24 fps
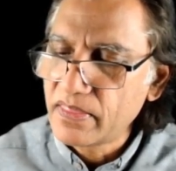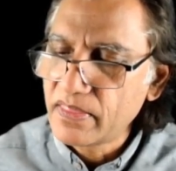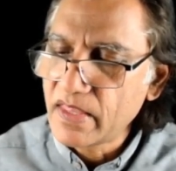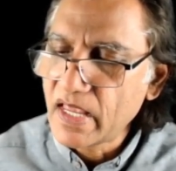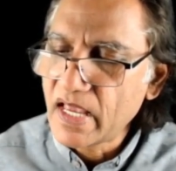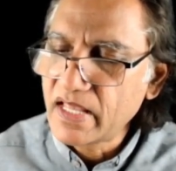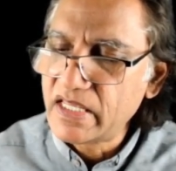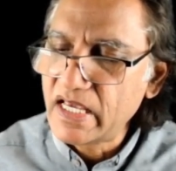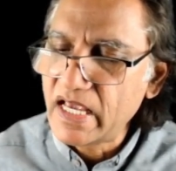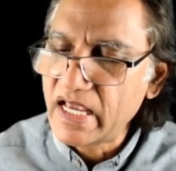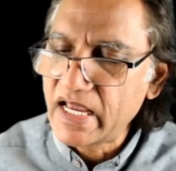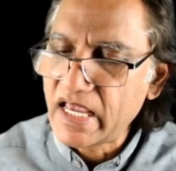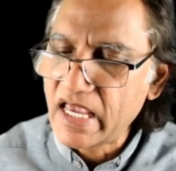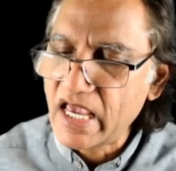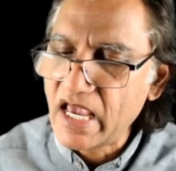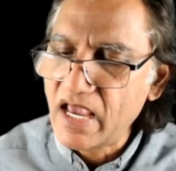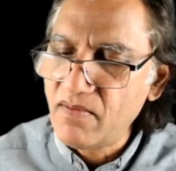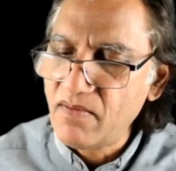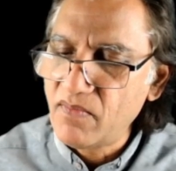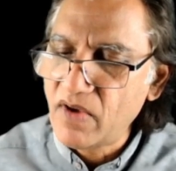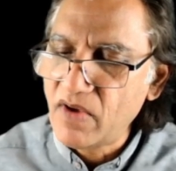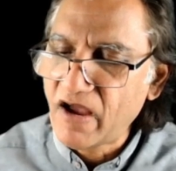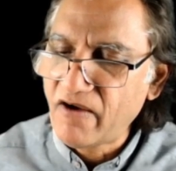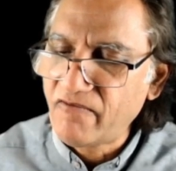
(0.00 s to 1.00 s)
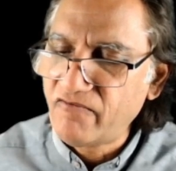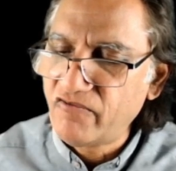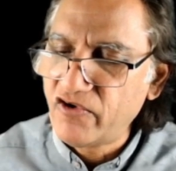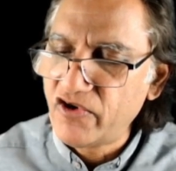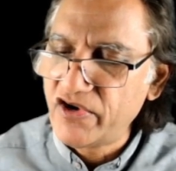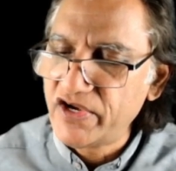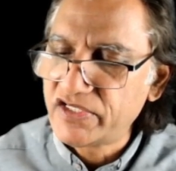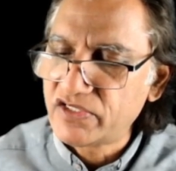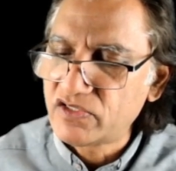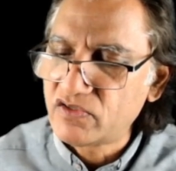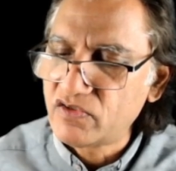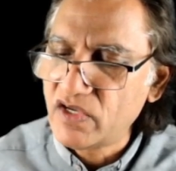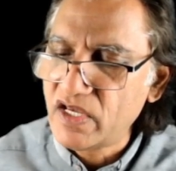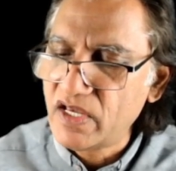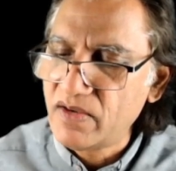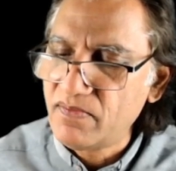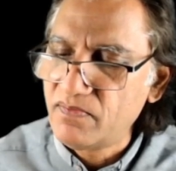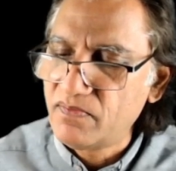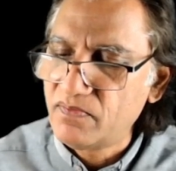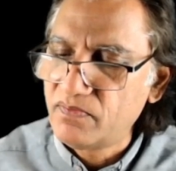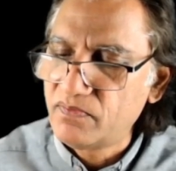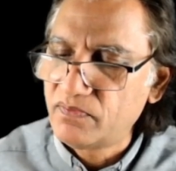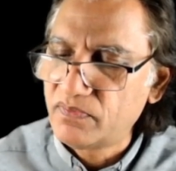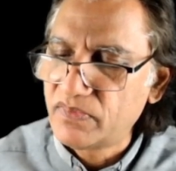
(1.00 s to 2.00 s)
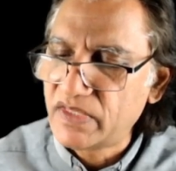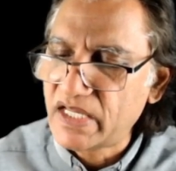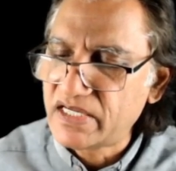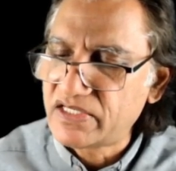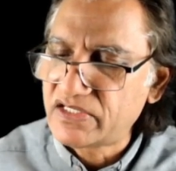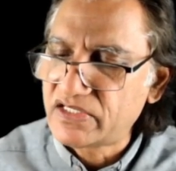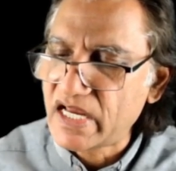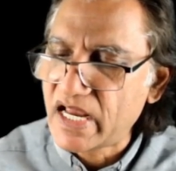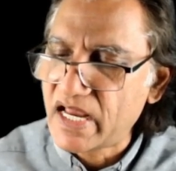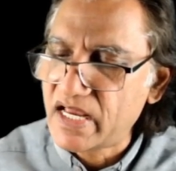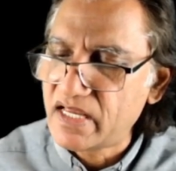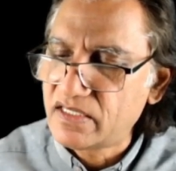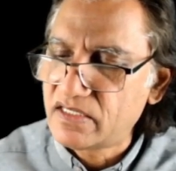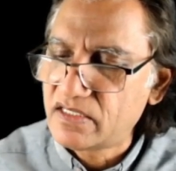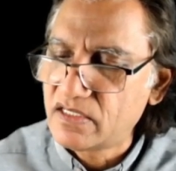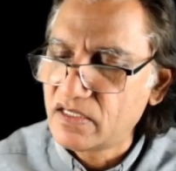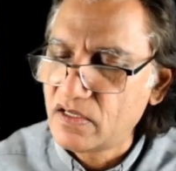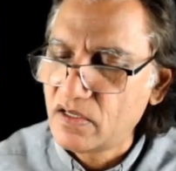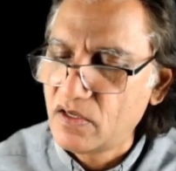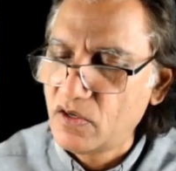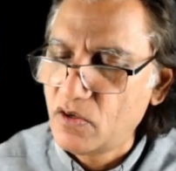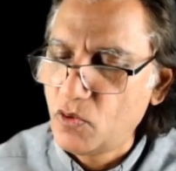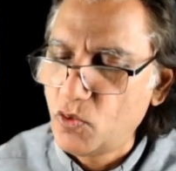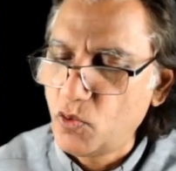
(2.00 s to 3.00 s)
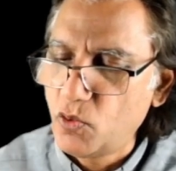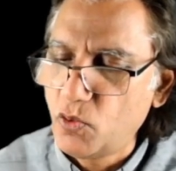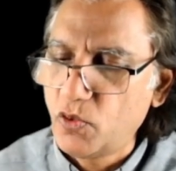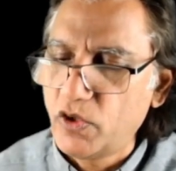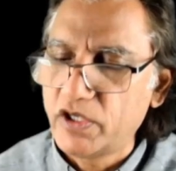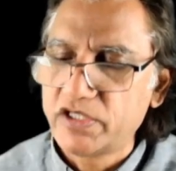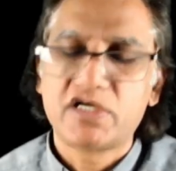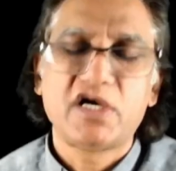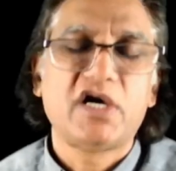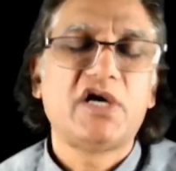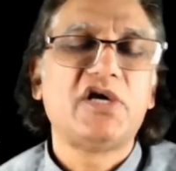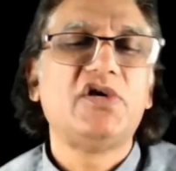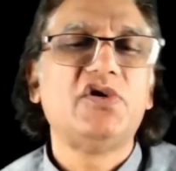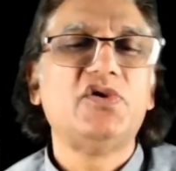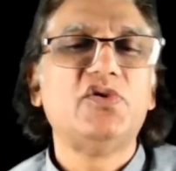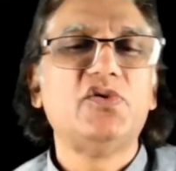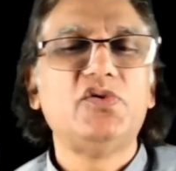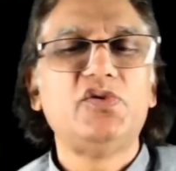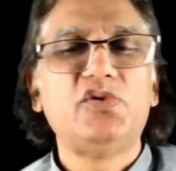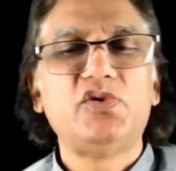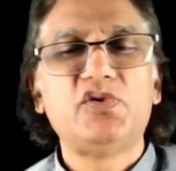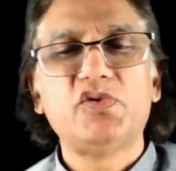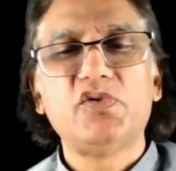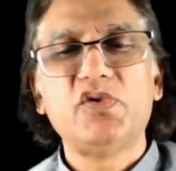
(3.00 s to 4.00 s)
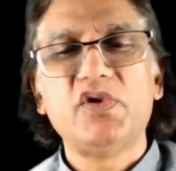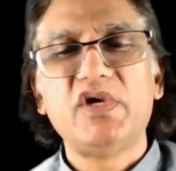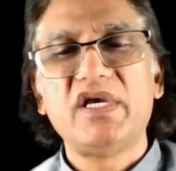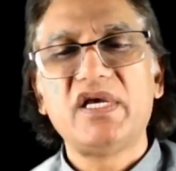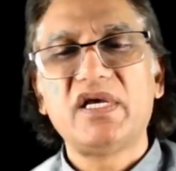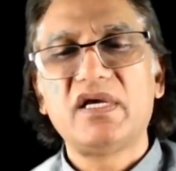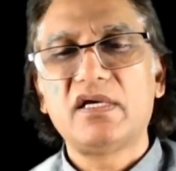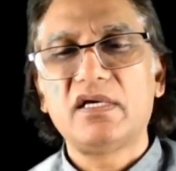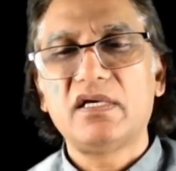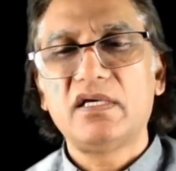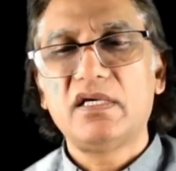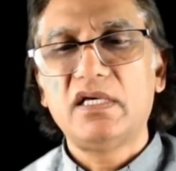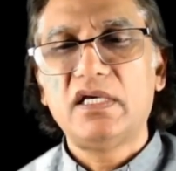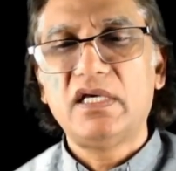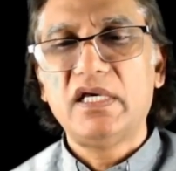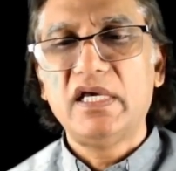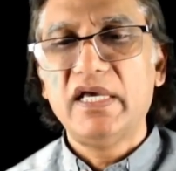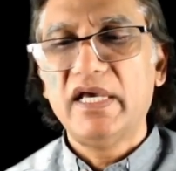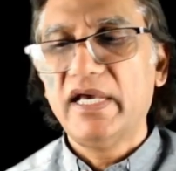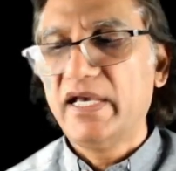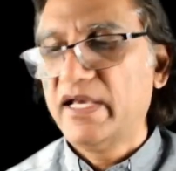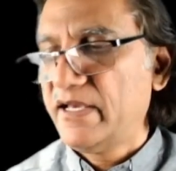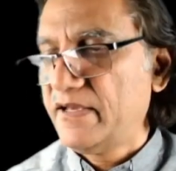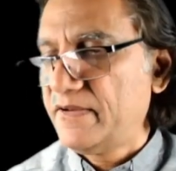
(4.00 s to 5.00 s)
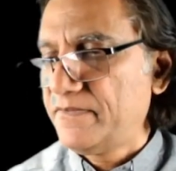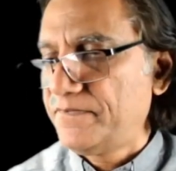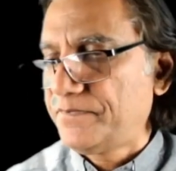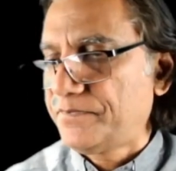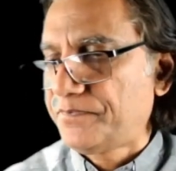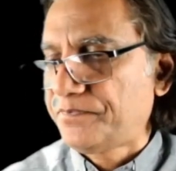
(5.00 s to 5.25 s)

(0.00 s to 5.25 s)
And there came a voice to him that said, "What are you doing here?"